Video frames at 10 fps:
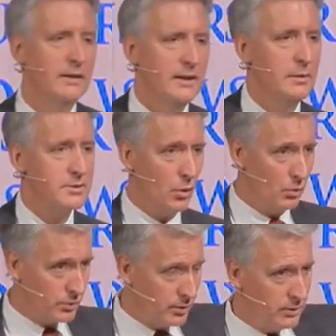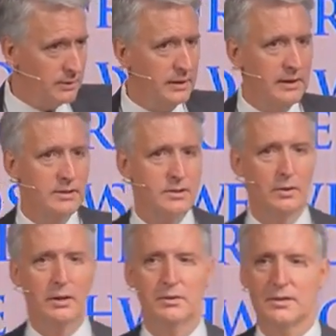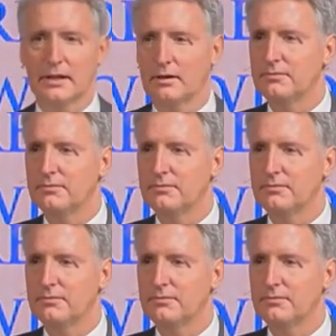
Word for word: He was older, so he was like a